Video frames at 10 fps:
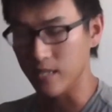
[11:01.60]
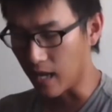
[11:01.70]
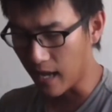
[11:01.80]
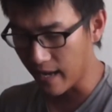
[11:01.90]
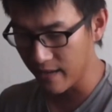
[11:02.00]
a
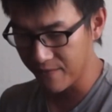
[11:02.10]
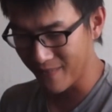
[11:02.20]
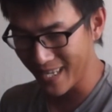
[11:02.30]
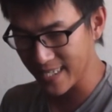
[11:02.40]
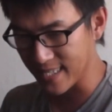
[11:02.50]
lot of
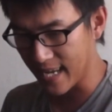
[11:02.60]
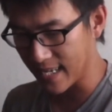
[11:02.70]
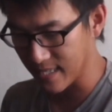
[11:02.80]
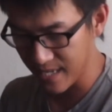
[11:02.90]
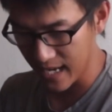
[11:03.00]
nicks and
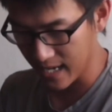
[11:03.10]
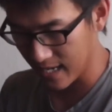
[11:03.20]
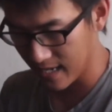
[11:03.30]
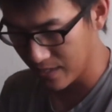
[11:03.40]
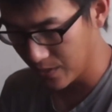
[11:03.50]
knacks that you gotta
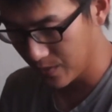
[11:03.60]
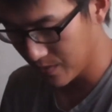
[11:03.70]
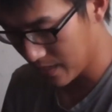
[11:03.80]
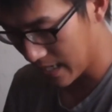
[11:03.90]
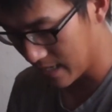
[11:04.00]
kind of do.
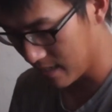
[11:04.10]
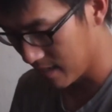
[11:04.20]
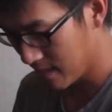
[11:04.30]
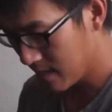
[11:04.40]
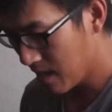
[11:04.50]
You
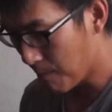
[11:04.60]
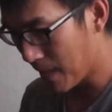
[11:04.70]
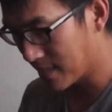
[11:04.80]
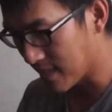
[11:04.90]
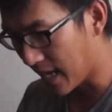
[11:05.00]
gotta
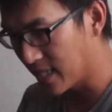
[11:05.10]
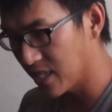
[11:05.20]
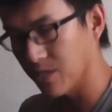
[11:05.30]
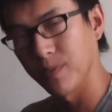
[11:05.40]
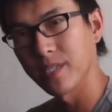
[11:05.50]
make slight
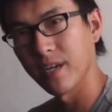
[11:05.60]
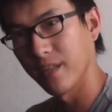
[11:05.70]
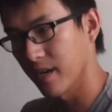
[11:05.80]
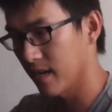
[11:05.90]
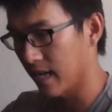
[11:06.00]
adjustments here and
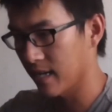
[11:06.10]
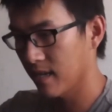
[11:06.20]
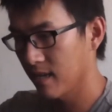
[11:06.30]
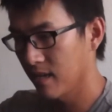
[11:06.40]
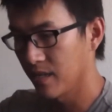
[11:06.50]
there, like
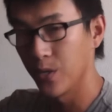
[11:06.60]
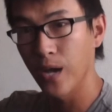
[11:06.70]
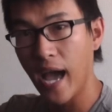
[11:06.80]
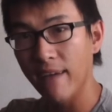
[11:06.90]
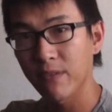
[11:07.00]
do
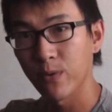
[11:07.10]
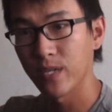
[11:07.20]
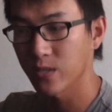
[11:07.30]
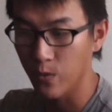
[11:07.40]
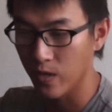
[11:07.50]
half
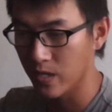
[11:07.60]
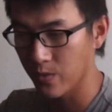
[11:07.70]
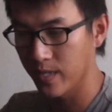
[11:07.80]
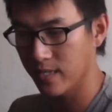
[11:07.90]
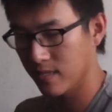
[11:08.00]
twists, quarter
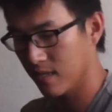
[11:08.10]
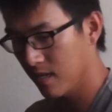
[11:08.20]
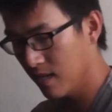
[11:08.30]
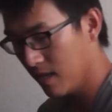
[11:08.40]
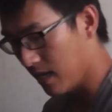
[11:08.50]
twists.
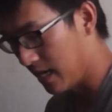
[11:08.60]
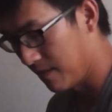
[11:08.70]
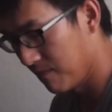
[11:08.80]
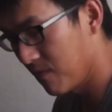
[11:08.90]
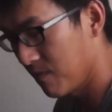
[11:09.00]

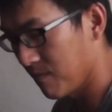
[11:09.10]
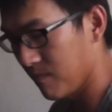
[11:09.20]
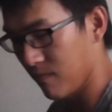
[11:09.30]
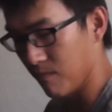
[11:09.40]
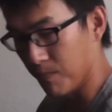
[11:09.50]

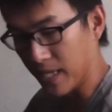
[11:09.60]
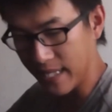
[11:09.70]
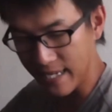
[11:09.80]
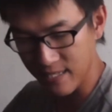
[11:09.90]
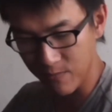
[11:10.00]
But
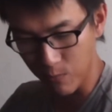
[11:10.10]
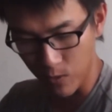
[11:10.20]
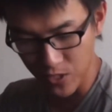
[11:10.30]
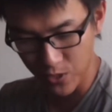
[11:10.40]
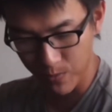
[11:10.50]
that's
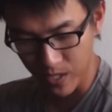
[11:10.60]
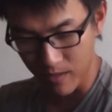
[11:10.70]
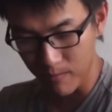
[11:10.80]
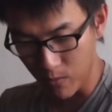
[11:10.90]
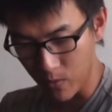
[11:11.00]
once you
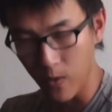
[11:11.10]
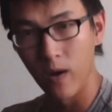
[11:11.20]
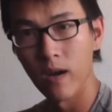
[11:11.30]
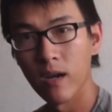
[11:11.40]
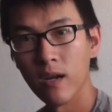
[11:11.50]
become
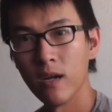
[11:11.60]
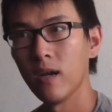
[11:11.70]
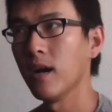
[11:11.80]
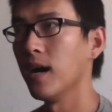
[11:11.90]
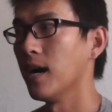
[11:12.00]
more
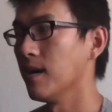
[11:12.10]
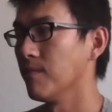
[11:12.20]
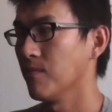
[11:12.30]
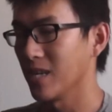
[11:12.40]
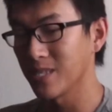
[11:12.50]

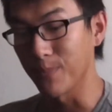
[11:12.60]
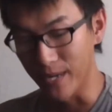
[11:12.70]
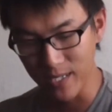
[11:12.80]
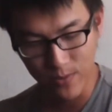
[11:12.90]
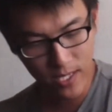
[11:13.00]

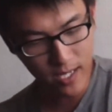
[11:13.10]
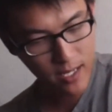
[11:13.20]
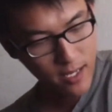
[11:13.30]
experienced with it.